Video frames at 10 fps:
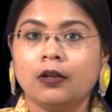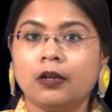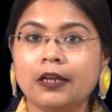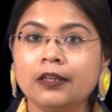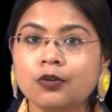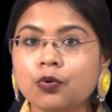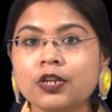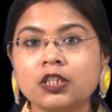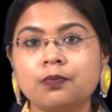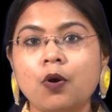in the
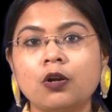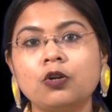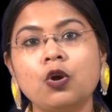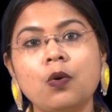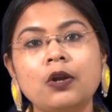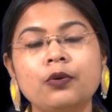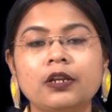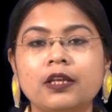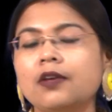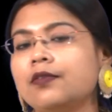tourist spot, no one will
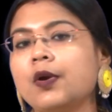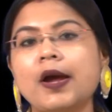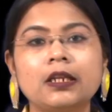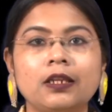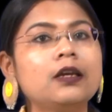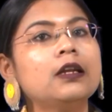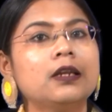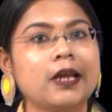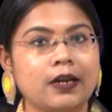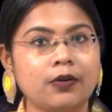give you anything in
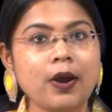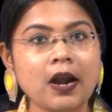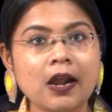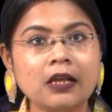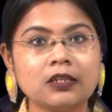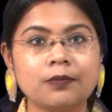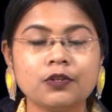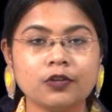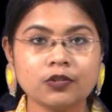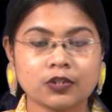debt, whereas
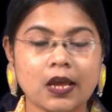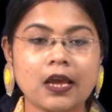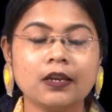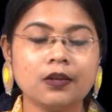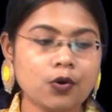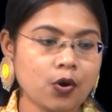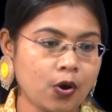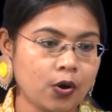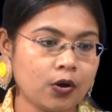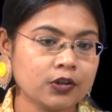suppose you stay in your
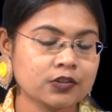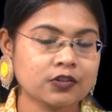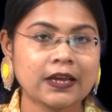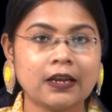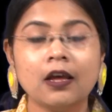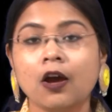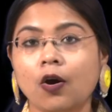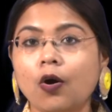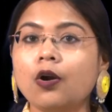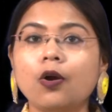hostel
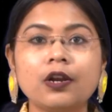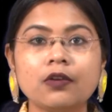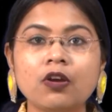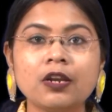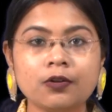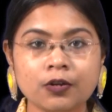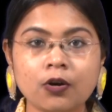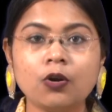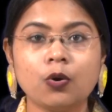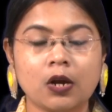or even in
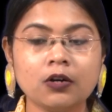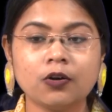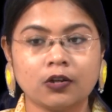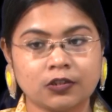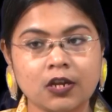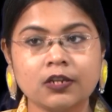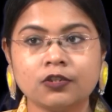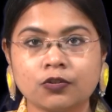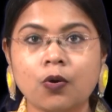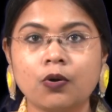your local grocery
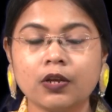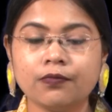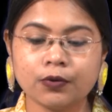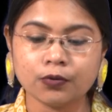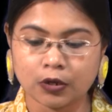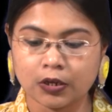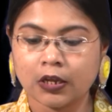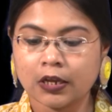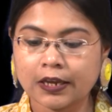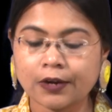store, if you
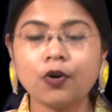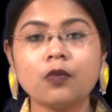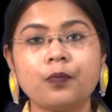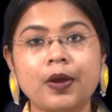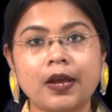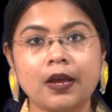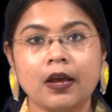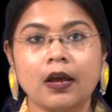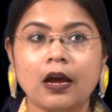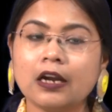cannot pay
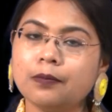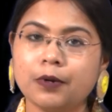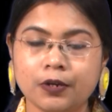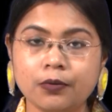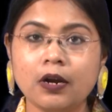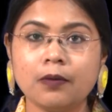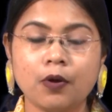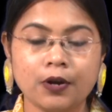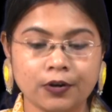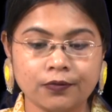at a particular
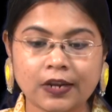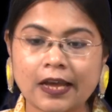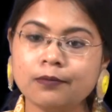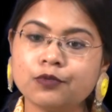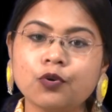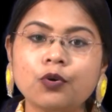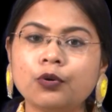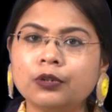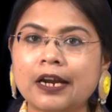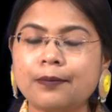point of time,
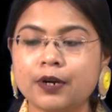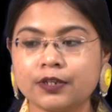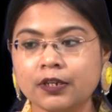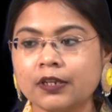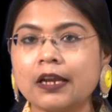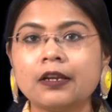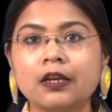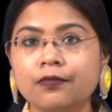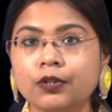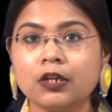so that person can
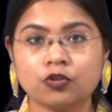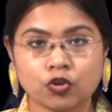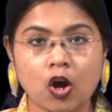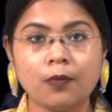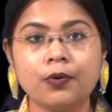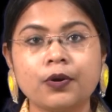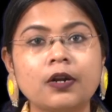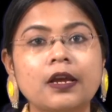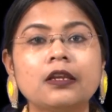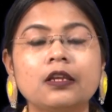give you, that shop owner
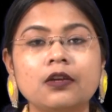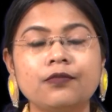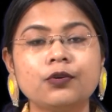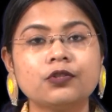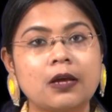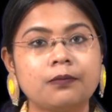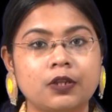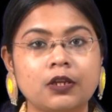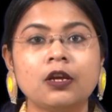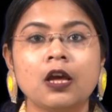can give you
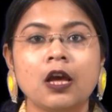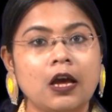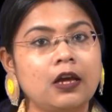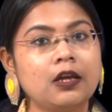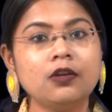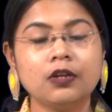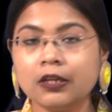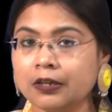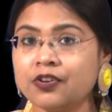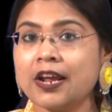something
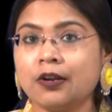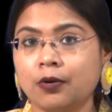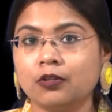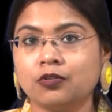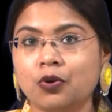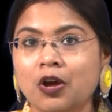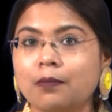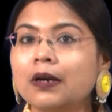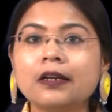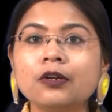in debt also.
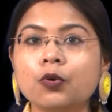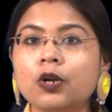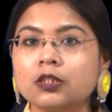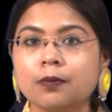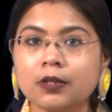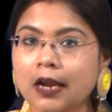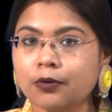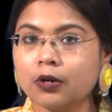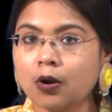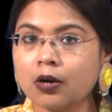But in tourist spot that
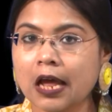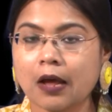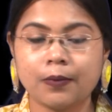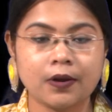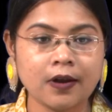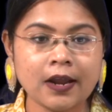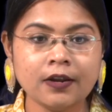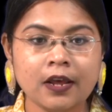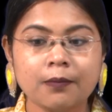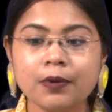will not happen, right,
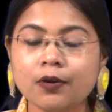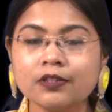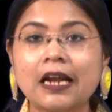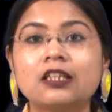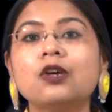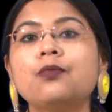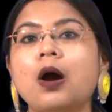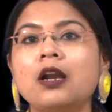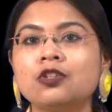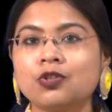because that is a
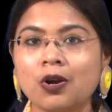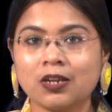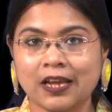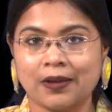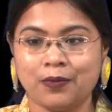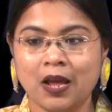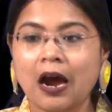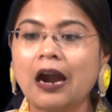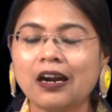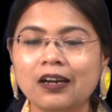one shot game,
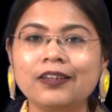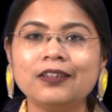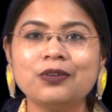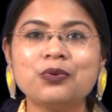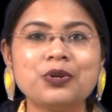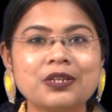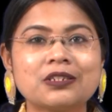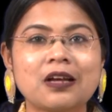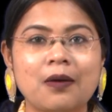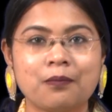hardly the tourists
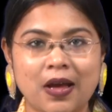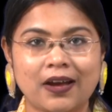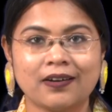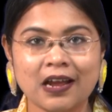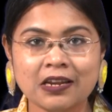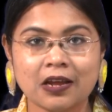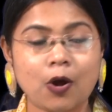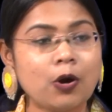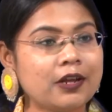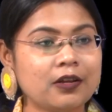come back, right,
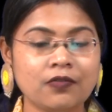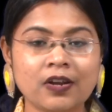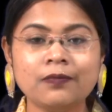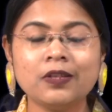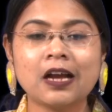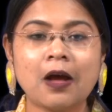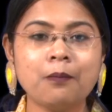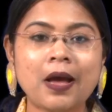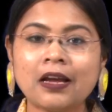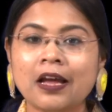or even if they come
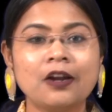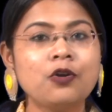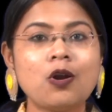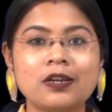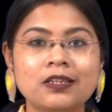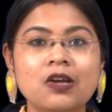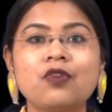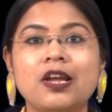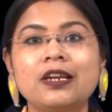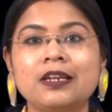back, not in the
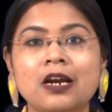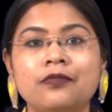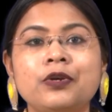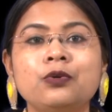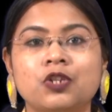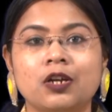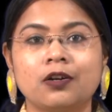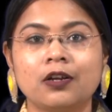very near future.